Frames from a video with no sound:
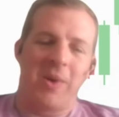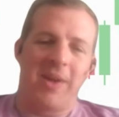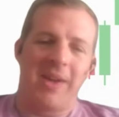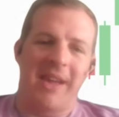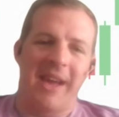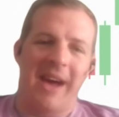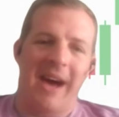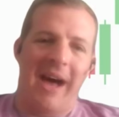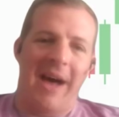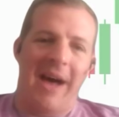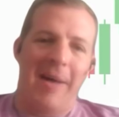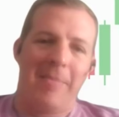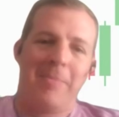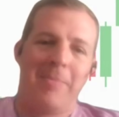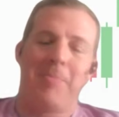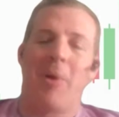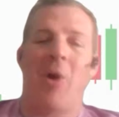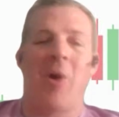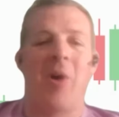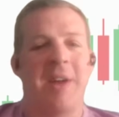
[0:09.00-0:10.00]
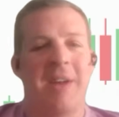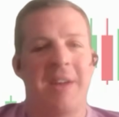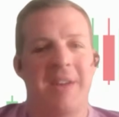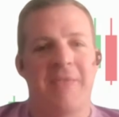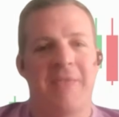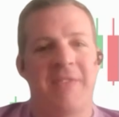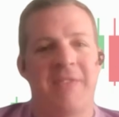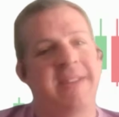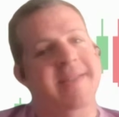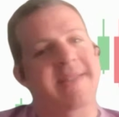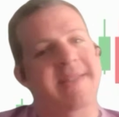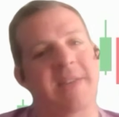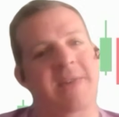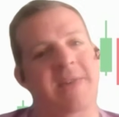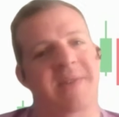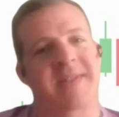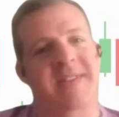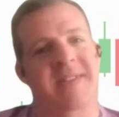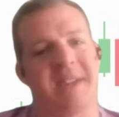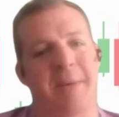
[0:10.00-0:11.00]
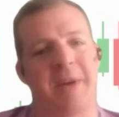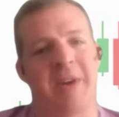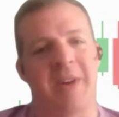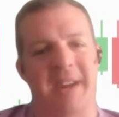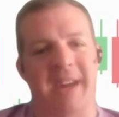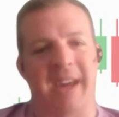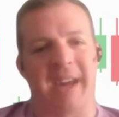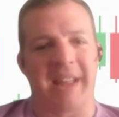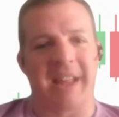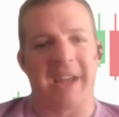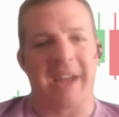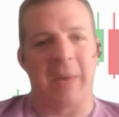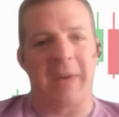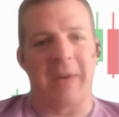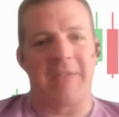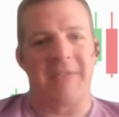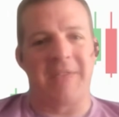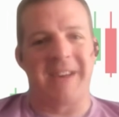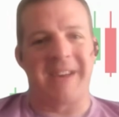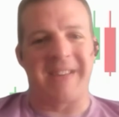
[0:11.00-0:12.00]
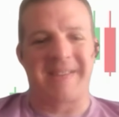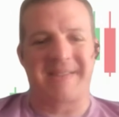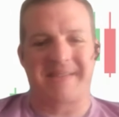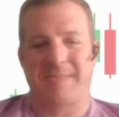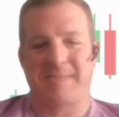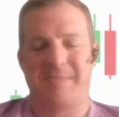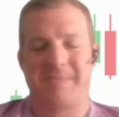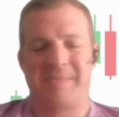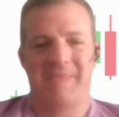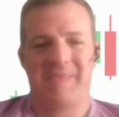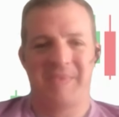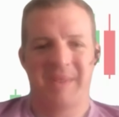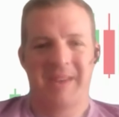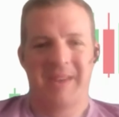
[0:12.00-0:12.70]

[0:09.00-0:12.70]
Cody. I'm part of the sales team here at Galileo FX.